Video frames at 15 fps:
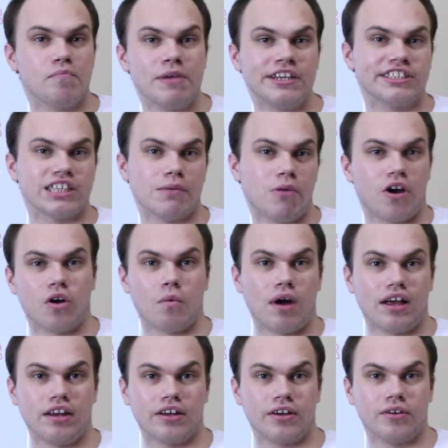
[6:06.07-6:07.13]
mints I bought a
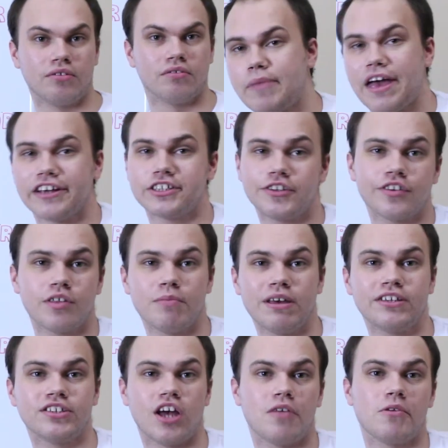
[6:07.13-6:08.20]
while ago. Back during the
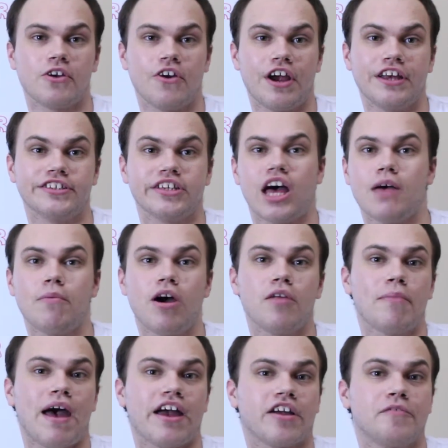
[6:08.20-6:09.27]
big zombie craze, I bought
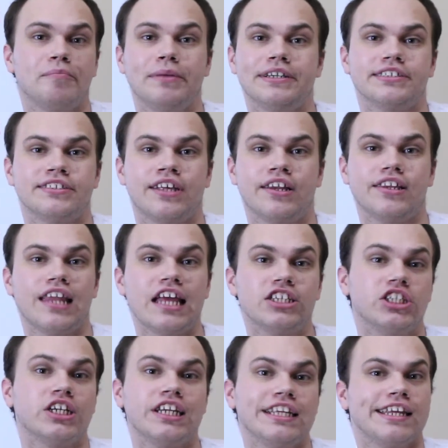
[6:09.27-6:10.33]
a pack of mints that
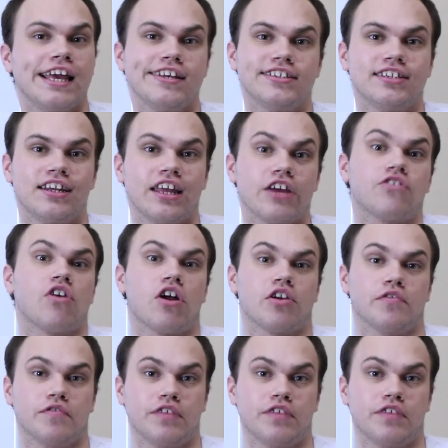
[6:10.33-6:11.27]
allegedly tasted like rotten